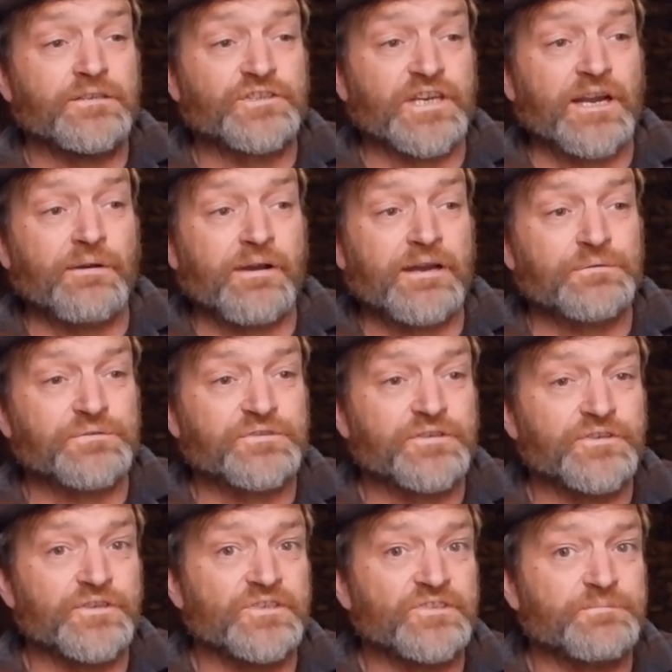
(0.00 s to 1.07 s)
shout outs
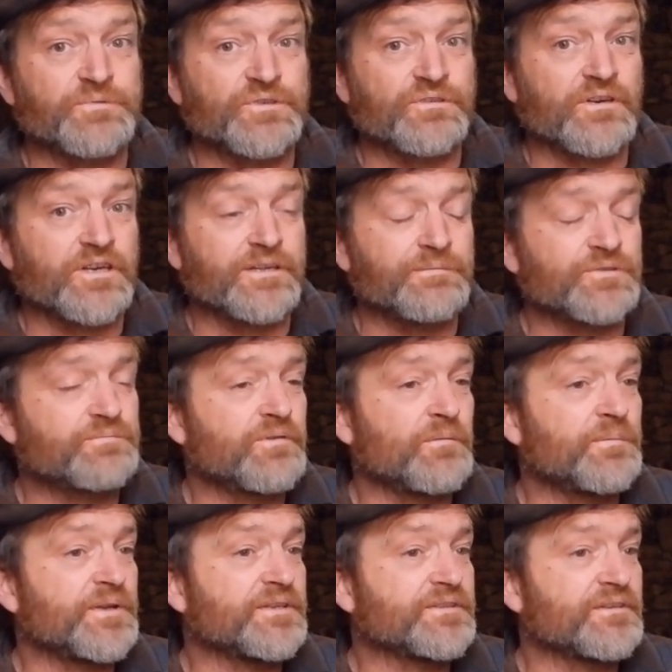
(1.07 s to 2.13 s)
to new subscribers
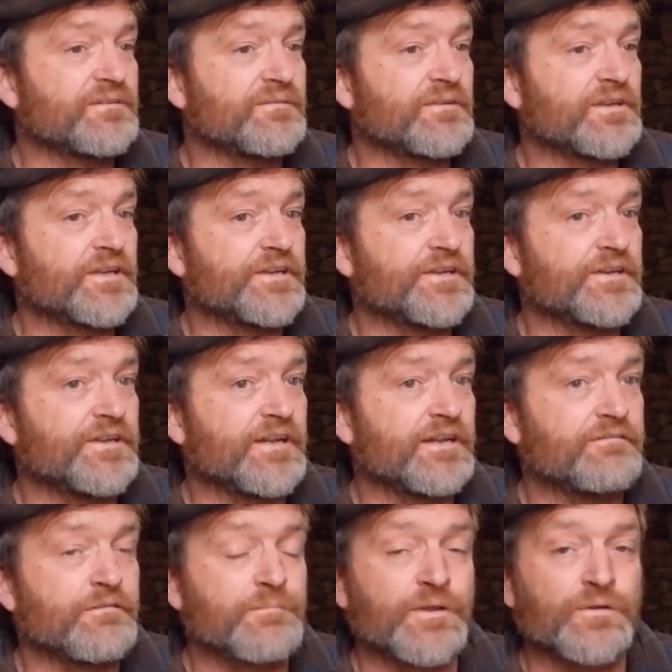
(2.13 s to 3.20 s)
probably isn't going to
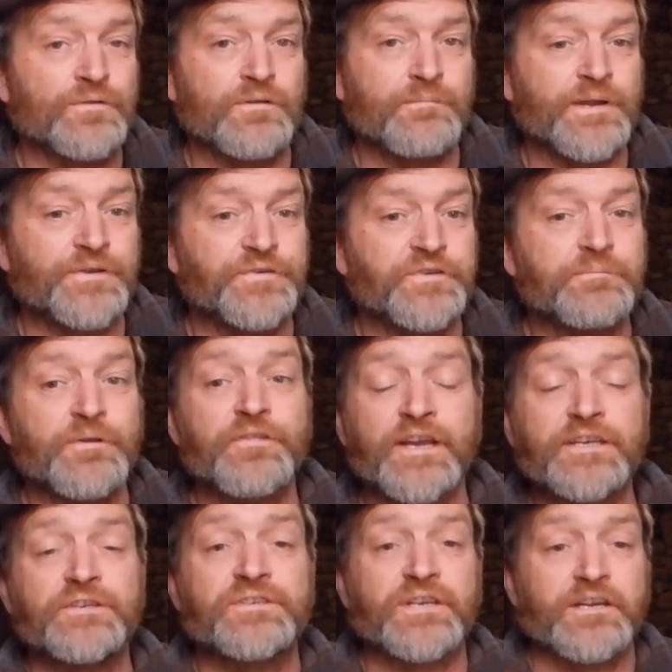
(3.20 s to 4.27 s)
ever be on the menu. But
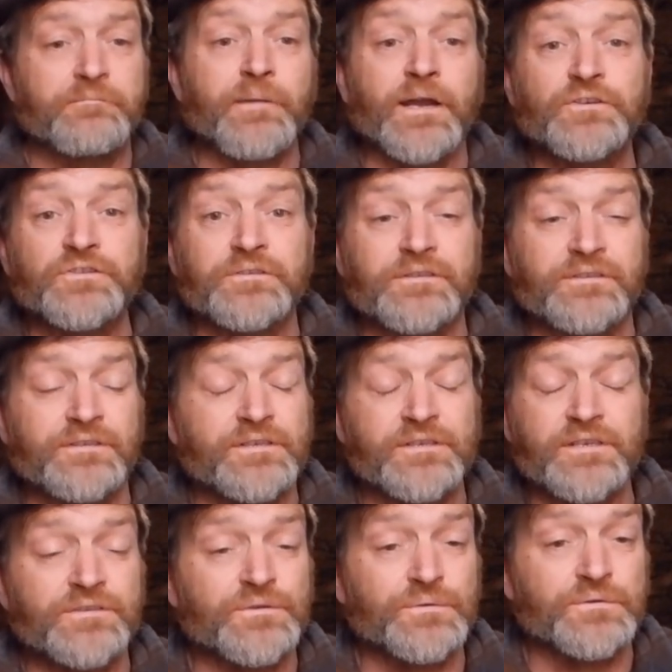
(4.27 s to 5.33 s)
thank you so much.
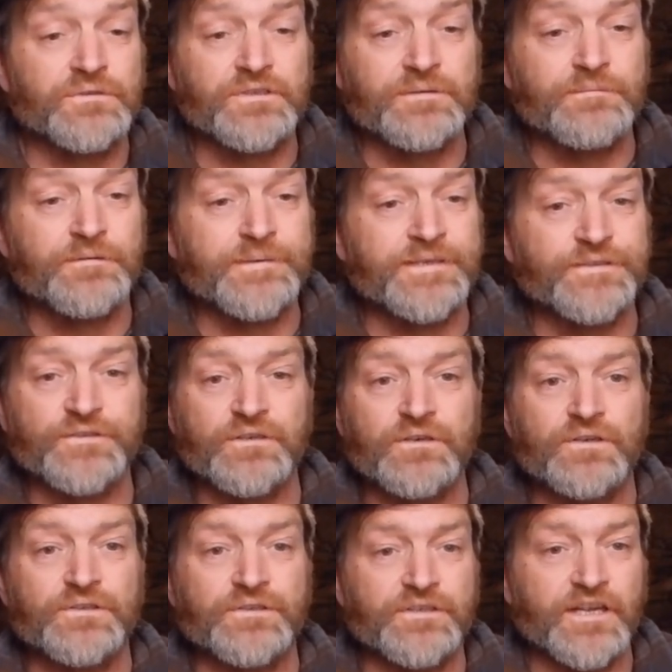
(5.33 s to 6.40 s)
It's awesome. It means a
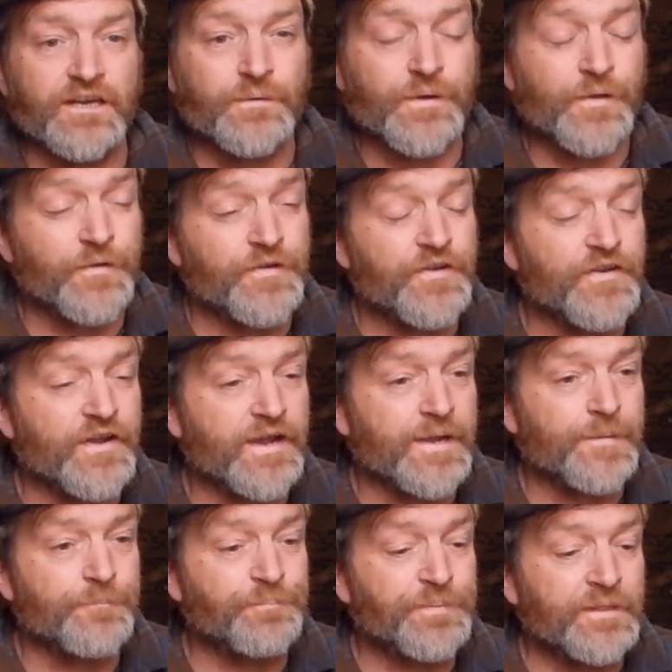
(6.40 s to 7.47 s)
lot, you know.
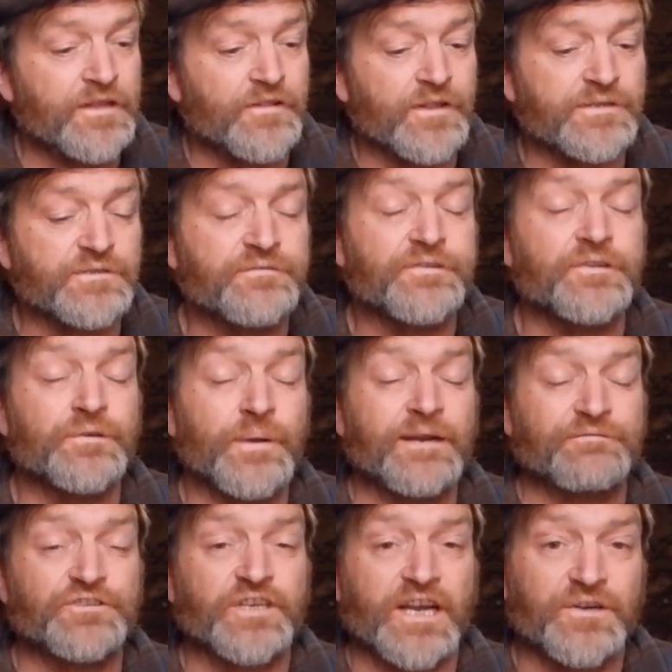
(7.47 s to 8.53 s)
And yeah, those of you who
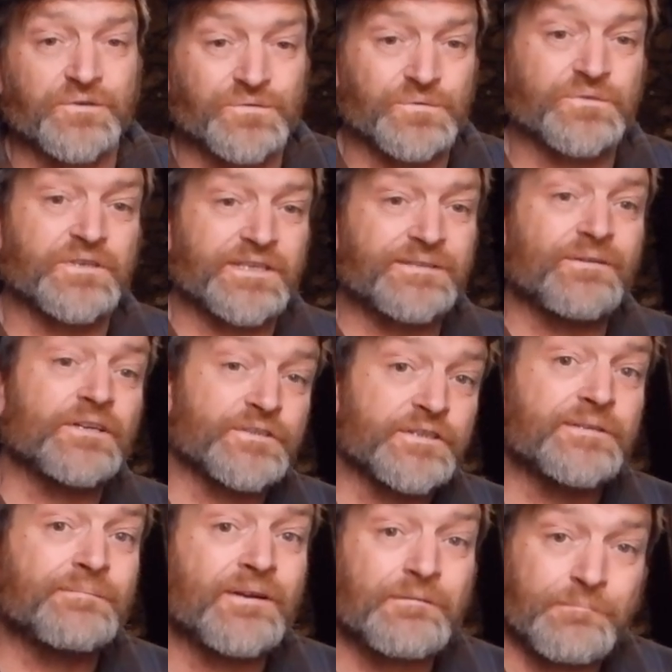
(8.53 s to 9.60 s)
have channels, I
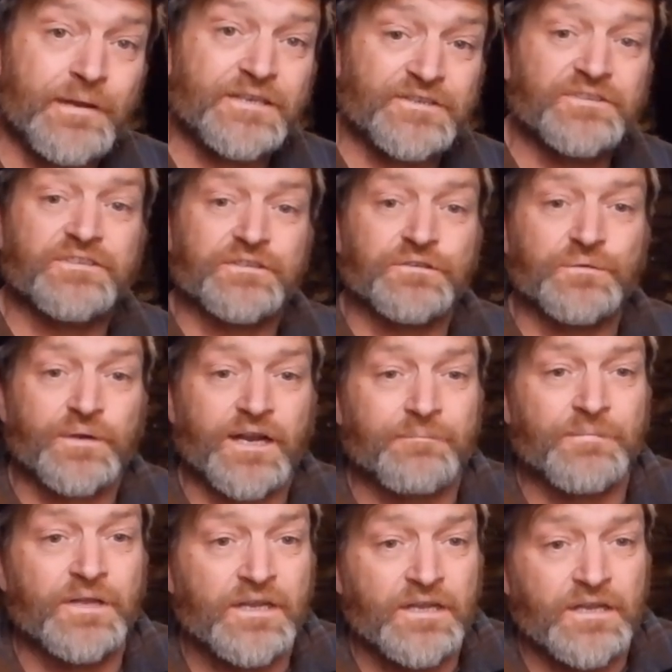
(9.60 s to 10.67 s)
do my best to